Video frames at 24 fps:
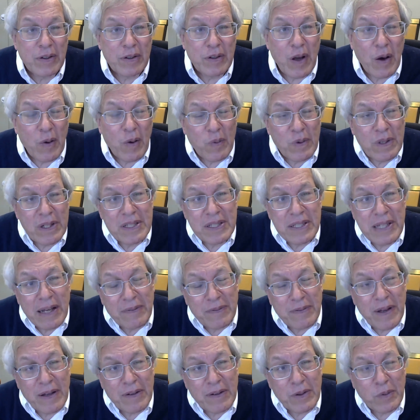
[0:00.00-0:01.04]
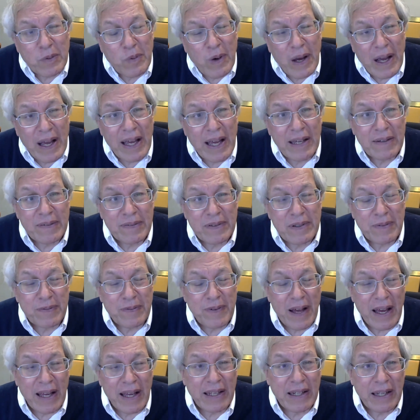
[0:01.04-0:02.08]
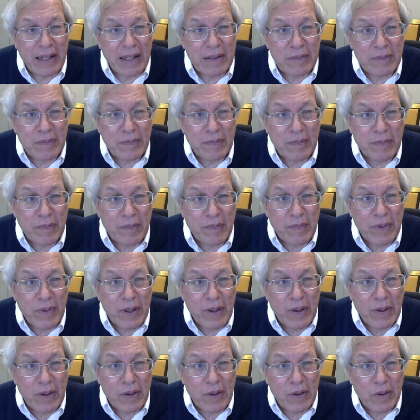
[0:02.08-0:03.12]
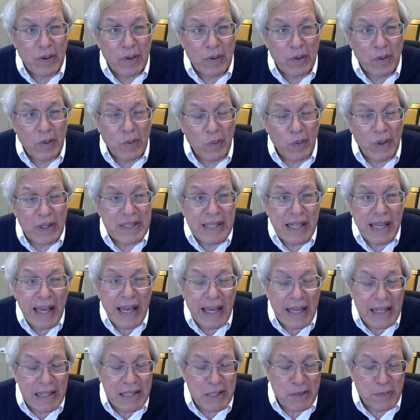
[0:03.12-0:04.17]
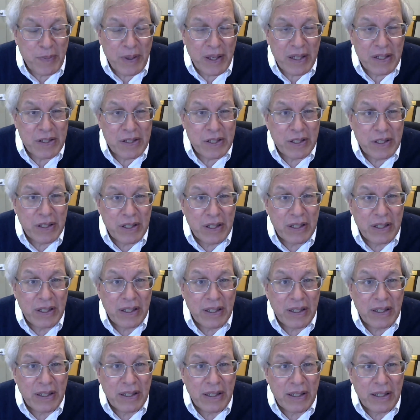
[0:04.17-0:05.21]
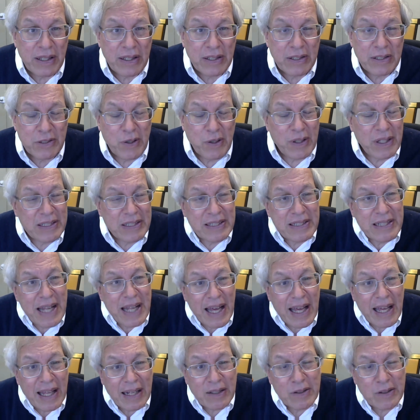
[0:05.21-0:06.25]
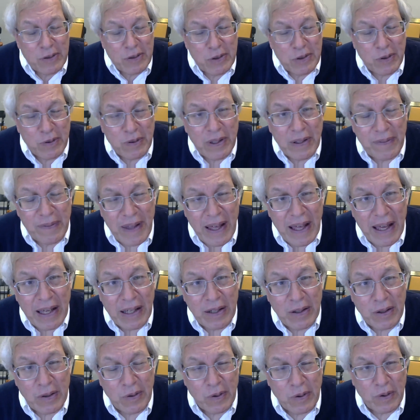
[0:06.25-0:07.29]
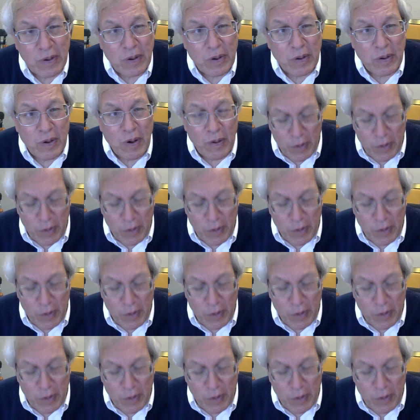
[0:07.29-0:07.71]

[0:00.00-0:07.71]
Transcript: No one has yet found a way of defining what's hate speech so that it's not unduly vague or